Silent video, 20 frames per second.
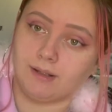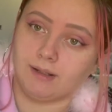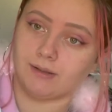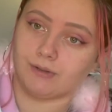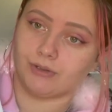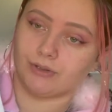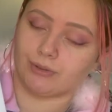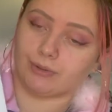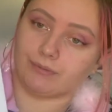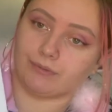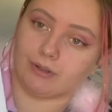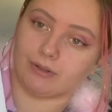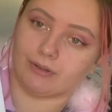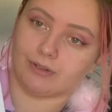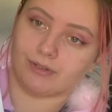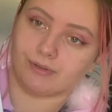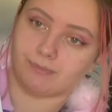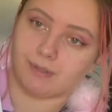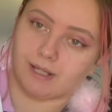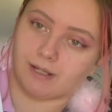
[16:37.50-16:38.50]
So we've got
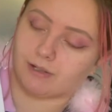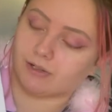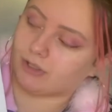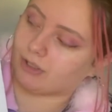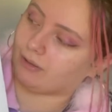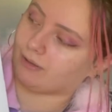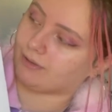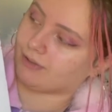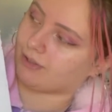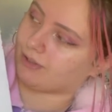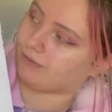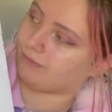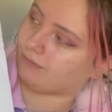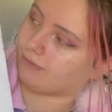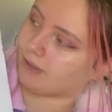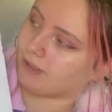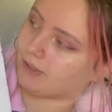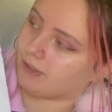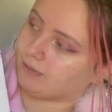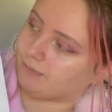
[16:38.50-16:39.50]
this picture that says
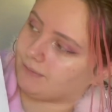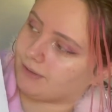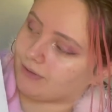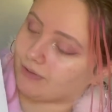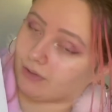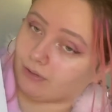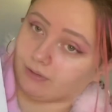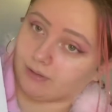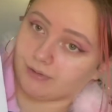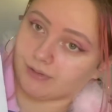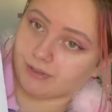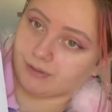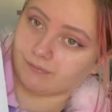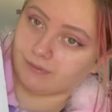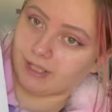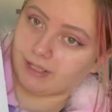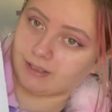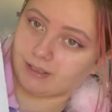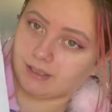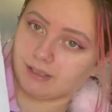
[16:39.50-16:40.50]
freedom. It's got loads
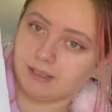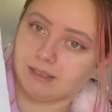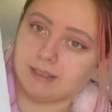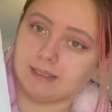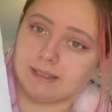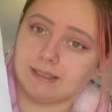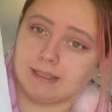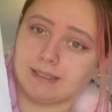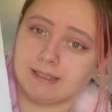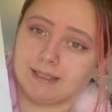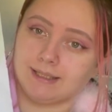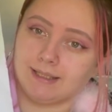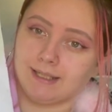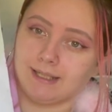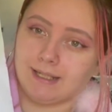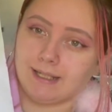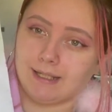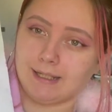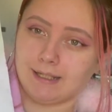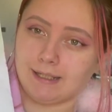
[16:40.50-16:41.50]
of, like,
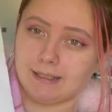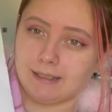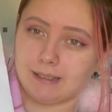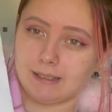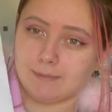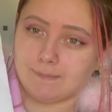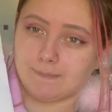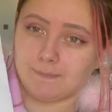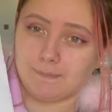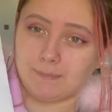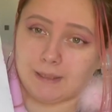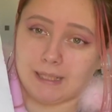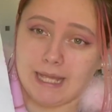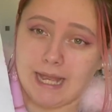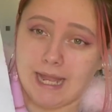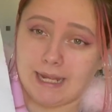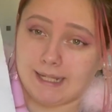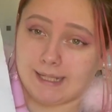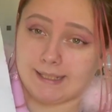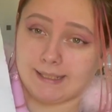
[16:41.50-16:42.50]

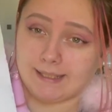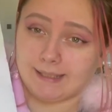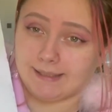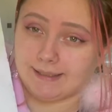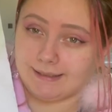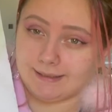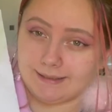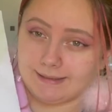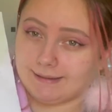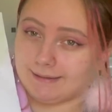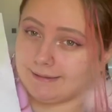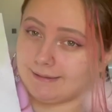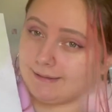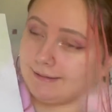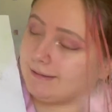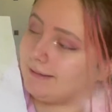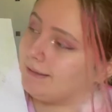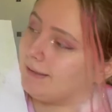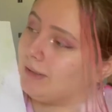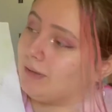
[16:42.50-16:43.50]
black
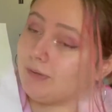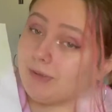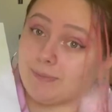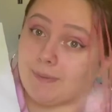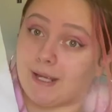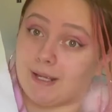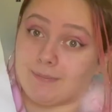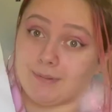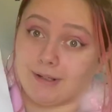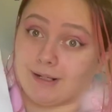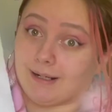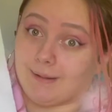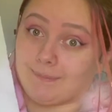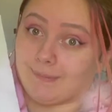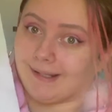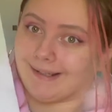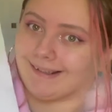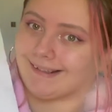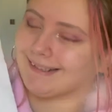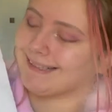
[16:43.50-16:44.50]
newspaper
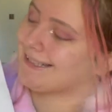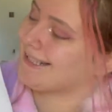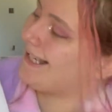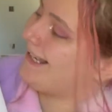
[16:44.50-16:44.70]
clippings,